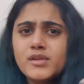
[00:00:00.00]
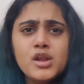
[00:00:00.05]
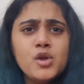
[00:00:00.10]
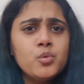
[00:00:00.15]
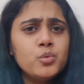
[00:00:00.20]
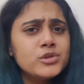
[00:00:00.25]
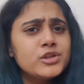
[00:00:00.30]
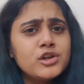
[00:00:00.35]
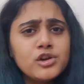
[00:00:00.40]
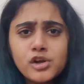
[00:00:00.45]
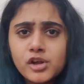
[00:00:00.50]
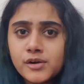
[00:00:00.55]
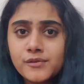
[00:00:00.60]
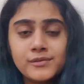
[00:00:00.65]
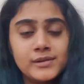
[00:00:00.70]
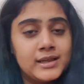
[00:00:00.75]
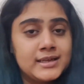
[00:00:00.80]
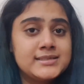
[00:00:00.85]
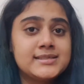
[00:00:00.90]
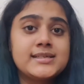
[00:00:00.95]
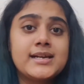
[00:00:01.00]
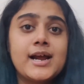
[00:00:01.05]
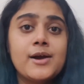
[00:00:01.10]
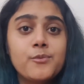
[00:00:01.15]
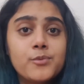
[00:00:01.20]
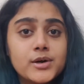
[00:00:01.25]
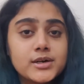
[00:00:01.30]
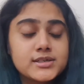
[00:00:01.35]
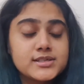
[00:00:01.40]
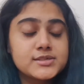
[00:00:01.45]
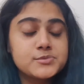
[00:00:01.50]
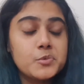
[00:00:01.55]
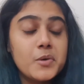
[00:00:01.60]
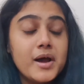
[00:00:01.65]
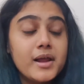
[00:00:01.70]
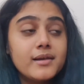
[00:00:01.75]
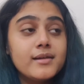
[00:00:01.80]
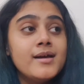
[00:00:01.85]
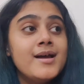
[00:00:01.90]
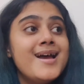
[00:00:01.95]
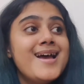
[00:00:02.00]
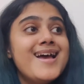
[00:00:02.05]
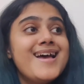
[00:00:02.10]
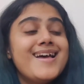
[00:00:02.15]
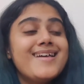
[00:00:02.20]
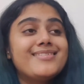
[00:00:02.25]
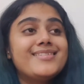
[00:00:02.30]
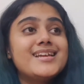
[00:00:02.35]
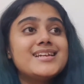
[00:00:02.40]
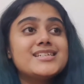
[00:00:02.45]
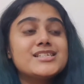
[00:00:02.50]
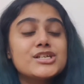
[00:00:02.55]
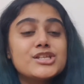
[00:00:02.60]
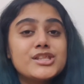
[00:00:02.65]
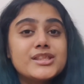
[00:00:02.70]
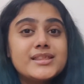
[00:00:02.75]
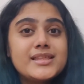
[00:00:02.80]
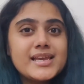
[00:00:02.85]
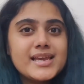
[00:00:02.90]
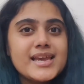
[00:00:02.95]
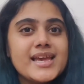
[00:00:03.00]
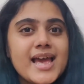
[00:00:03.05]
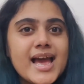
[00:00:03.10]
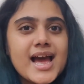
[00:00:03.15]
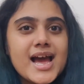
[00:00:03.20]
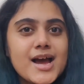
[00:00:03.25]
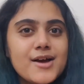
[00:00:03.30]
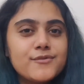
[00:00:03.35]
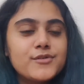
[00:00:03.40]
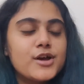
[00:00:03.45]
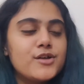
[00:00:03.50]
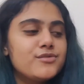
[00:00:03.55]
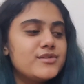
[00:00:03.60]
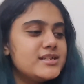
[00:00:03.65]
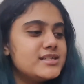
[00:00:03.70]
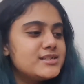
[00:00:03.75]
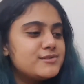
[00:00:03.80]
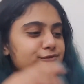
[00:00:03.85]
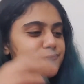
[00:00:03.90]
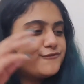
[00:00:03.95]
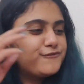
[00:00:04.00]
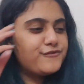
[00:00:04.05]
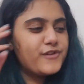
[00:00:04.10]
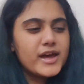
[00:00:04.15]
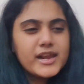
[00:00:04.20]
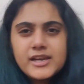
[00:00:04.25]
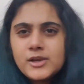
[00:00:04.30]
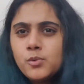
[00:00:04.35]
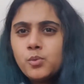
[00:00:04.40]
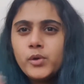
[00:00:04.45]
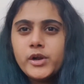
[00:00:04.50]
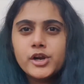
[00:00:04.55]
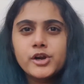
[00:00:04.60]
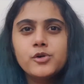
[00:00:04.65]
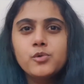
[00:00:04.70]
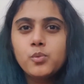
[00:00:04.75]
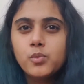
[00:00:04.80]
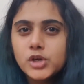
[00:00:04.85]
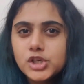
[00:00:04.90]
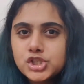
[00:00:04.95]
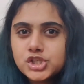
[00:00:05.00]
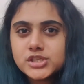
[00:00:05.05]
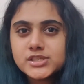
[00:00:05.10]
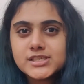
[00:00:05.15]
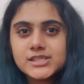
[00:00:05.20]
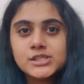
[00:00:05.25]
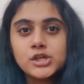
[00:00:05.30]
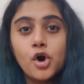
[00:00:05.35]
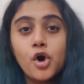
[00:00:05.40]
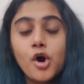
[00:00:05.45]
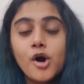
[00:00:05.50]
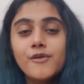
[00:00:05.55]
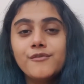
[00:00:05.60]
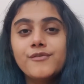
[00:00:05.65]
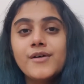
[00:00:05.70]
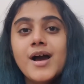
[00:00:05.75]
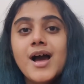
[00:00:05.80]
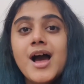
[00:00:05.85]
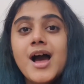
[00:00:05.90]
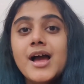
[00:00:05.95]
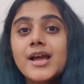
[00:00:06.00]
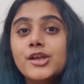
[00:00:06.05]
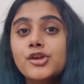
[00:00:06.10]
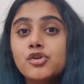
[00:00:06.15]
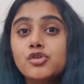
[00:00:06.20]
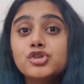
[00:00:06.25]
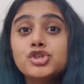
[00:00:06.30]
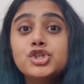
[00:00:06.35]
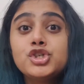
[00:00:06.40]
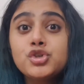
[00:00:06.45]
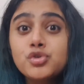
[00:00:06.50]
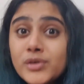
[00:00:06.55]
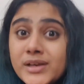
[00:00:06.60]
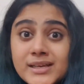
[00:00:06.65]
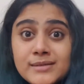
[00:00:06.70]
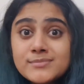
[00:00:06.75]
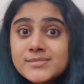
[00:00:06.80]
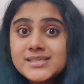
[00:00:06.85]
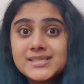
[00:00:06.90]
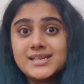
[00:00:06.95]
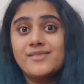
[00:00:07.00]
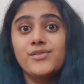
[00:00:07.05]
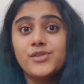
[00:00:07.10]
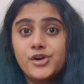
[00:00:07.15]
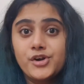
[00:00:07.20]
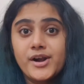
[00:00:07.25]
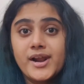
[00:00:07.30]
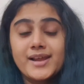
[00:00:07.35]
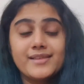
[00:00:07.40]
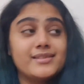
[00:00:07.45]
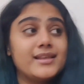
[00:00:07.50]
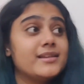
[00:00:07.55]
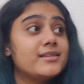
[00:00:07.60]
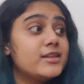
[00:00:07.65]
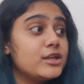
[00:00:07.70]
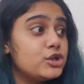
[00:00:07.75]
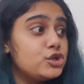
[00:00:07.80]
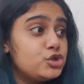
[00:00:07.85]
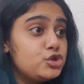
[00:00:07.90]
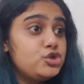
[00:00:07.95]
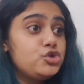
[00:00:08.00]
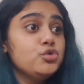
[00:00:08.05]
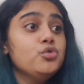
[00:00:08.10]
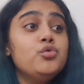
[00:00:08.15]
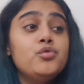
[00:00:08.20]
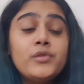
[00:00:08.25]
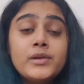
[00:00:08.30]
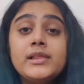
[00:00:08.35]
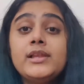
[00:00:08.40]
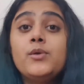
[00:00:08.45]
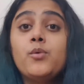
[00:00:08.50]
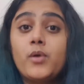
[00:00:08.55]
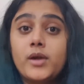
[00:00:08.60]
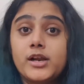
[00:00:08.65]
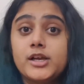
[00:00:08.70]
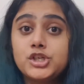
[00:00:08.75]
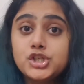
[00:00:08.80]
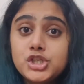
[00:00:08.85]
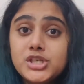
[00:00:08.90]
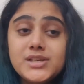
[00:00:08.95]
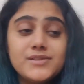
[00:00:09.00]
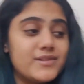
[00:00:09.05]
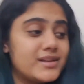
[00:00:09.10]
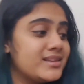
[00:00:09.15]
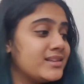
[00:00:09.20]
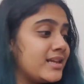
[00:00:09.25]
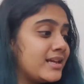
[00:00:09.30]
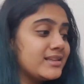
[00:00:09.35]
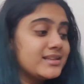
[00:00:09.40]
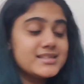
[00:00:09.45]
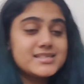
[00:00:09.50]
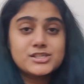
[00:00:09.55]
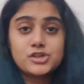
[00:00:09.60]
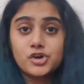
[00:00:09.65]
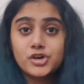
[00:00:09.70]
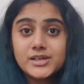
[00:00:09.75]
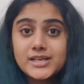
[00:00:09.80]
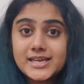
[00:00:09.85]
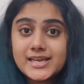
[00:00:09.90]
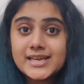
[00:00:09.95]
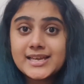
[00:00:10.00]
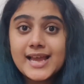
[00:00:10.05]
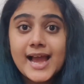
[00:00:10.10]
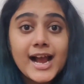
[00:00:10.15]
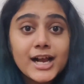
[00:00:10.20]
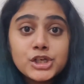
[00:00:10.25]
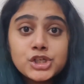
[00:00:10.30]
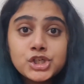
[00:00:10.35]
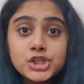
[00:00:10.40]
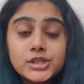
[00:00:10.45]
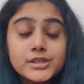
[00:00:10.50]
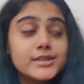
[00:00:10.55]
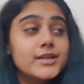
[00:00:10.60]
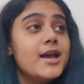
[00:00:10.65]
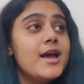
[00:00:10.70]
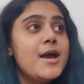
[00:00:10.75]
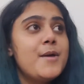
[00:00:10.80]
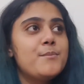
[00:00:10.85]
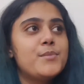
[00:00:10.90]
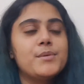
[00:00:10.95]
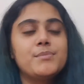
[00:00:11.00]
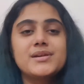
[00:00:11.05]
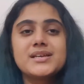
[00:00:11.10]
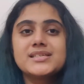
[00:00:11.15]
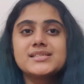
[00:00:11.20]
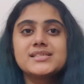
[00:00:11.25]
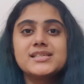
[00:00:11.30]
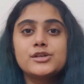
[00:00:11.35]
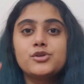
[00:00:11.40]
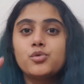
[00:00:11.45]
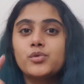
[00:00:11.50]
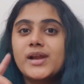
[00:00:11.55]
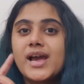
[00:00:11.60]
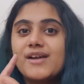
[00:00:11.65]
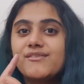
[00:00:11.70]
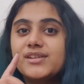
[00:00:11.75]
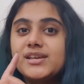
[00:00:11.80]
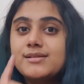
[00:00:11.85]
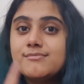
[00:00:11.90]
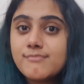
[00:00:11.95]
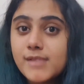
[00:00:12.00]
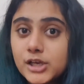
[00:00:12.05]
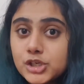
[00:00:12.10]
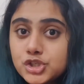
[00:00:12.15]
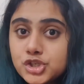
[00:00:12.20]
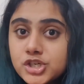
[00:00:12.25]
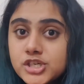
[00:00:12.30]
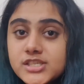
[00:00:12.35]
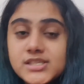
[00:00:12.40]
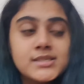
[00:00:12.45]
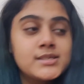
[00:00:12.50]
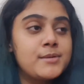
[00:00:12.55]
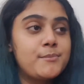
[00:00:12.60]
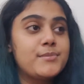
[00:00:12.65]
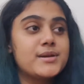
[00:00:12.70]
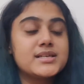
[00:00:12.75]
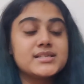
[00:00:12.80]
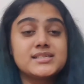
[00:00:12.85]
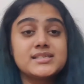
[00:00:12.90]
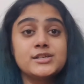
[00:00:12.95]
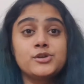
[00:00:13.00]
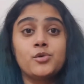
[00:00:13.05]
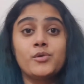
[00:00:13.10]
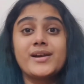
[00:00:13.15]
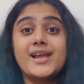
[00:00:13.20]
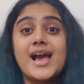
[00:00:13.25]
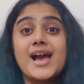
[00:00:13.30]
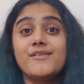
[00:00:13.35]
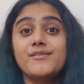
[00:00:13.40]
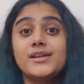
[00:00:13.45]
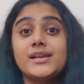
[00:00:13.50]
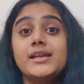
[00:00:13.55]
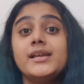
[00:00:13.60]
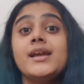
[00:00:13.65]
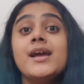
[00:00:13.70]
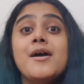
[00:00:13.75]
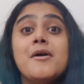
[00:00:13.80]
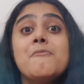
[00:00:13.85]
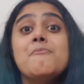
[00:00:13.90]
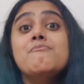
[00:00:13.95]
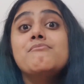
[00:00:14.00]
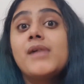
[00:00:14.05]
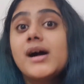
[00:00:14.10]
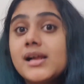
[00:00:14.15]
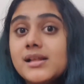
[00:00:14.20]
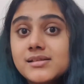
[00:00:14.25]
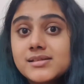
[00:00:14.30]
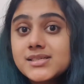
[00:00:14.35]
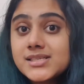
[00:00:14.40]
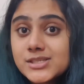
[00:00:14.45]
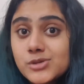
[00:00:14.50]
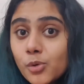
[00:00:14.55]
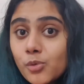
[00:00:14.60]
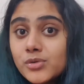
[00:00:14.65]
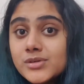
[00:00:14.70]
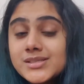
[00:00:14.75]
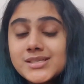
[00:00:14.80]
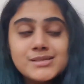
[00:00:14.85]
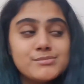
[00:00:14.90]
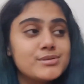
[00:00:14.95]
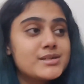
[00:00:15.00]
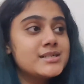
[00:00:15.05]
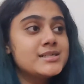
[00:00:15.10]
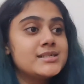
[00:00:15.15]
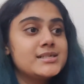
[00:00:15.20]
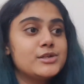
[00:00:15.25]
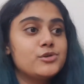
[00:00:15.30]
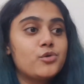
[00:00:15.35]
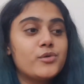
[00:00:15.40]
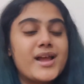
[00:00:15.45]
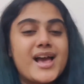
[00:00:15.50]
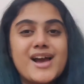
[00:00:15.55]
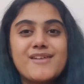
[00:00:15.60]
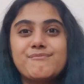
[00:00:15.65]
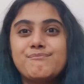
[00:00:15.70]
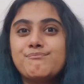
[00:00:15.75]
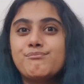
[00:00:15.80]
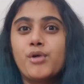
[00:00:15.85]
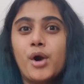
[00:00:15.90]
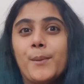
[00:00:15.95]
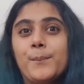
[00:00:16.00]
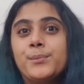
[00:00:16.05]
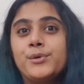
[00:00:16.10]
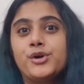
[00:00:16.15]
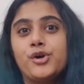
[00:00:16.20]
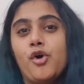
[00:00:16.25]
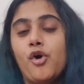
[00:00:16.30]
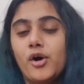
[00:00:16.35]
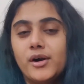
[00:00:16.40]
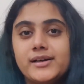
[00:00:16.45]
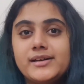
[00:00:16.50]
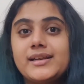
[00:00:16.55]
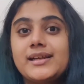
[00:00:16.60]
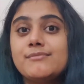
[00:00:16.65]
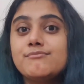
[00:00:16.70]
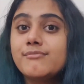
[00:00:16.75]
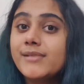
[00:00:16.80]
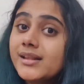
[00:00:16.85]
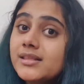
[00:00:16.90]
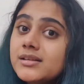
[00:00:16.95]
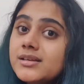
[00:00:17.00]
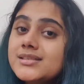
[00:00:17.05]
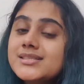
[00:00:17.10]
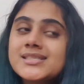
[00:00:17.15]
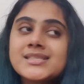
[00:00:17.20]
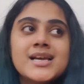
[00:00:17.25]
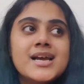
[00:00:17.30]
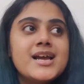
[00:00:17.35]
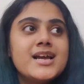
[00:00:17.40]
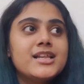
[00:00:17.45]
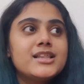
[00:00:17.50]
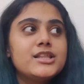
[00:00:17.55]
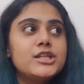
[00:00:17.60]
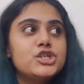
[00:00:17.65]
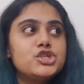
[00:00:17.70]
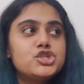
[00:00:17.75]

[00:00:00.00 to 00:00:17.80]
with a lot of clients that I've worked as well, that they have these very weird visions of, dreams in their head that they do really want to achieve, and then they start taking action. But because they don't have any measures, because they don't have any milestones, because they don't have proper auditing methods, they